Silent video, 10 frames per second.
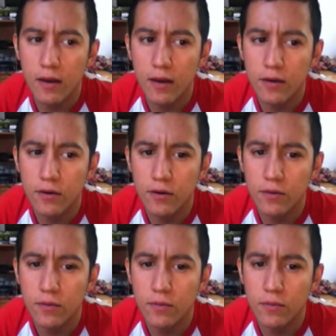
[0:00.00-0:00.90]
I don't
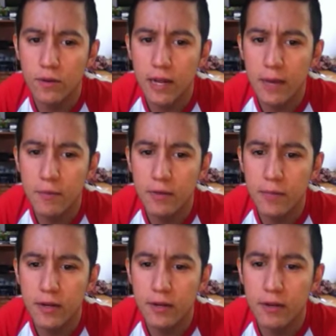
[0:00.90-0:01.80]
know what happened,
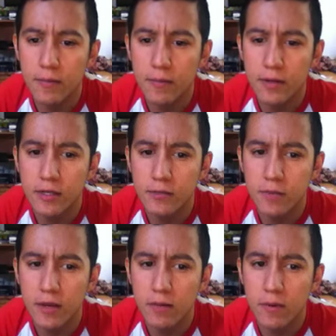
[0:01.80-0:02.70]
but it just
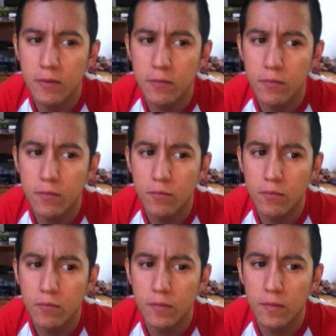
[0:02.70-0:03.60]
made me.
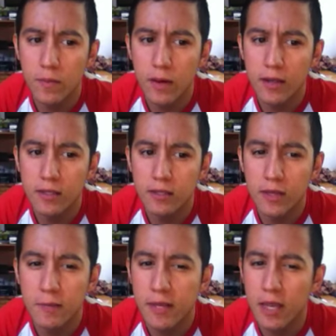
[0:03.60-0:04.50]
I guess
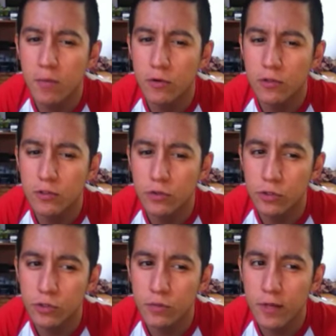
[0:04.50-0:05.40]
I became more
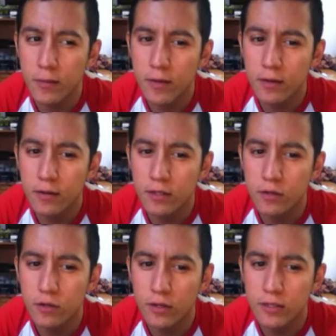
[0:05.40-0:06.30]
social, maybe,
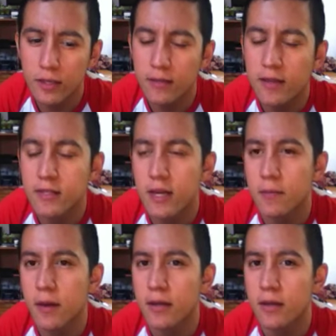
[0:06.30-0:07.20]
because at that
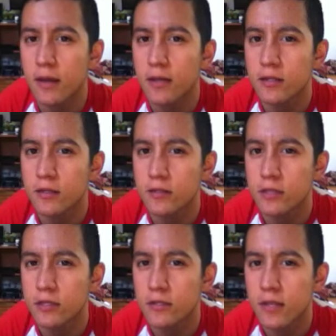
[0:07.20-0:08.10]
time I
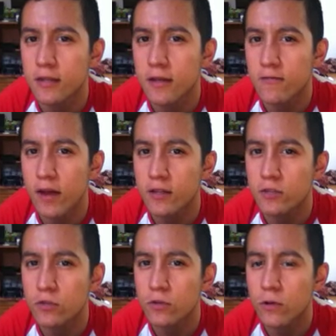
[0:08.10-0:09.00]
just had left high
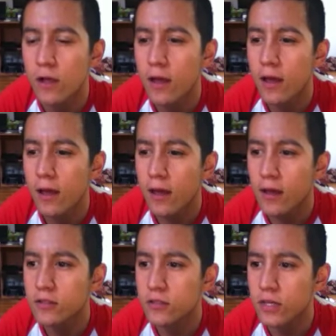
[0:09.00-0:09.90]
school,
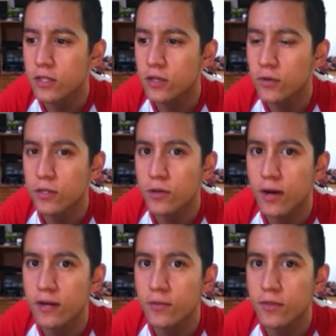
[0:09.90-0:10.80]
and so you have to go
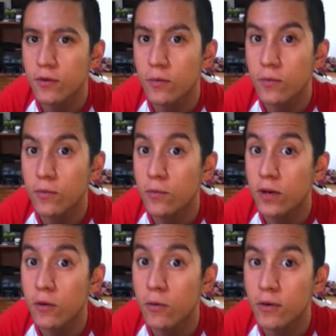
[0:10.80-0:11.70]
interact with the
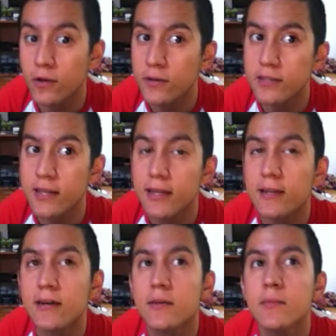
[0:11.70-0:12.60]
real world, and